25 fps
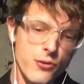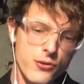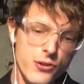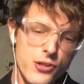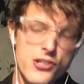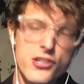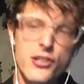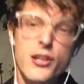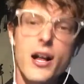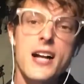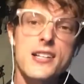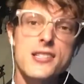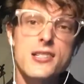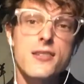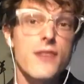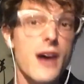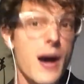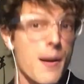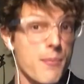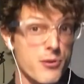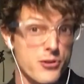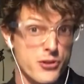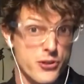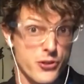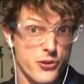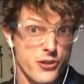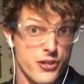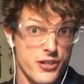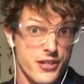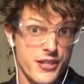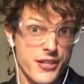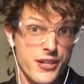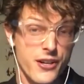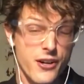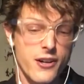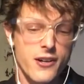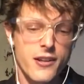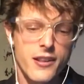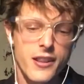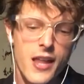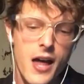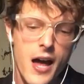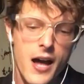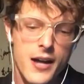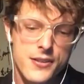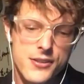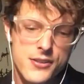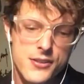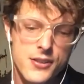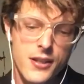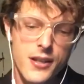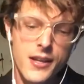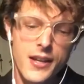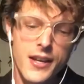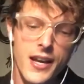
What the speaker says: There's lots of opportunity here, lots.